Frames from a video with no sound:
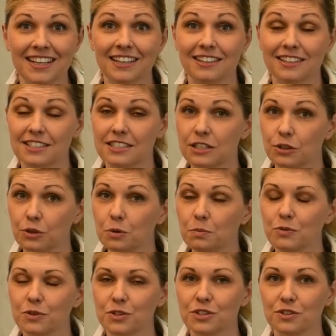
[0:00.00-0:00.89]
This
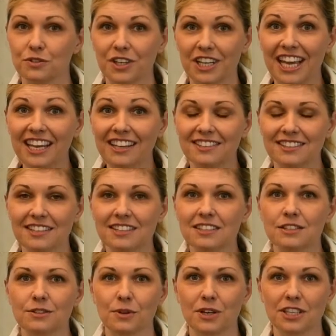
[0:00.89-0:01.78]
group was created
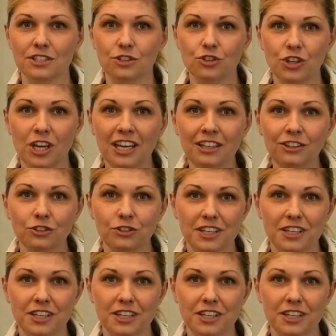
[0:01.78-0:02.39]
to exchange